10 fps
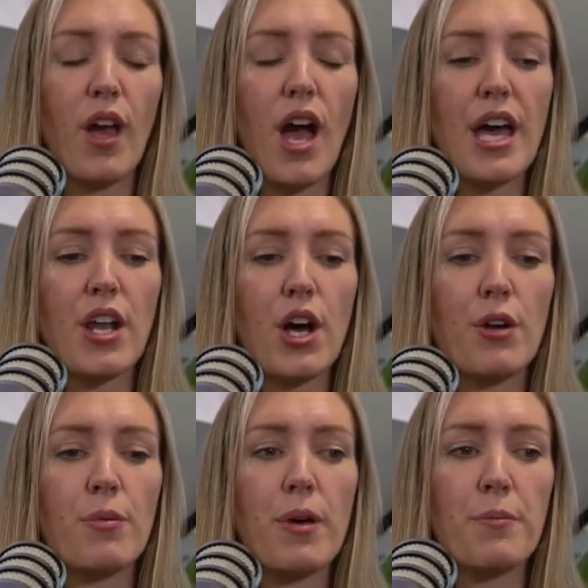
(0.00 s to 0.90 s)
And I
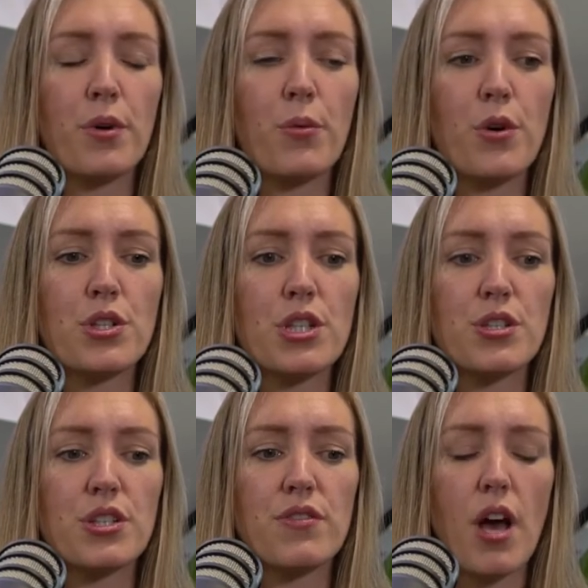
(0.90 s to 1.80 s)
remember I watched
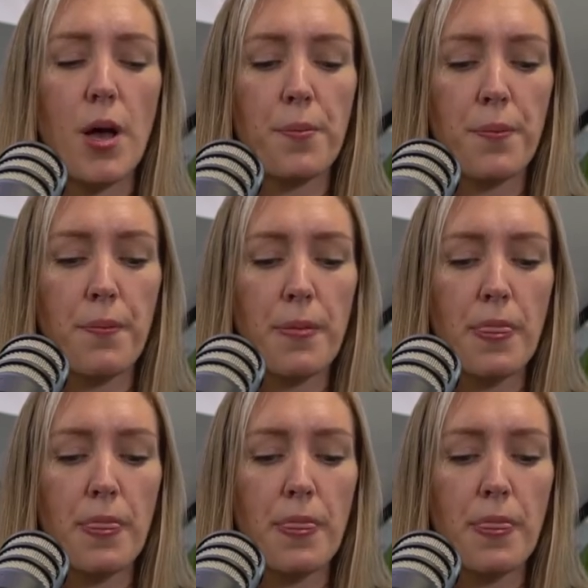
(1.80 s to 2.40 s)
this um,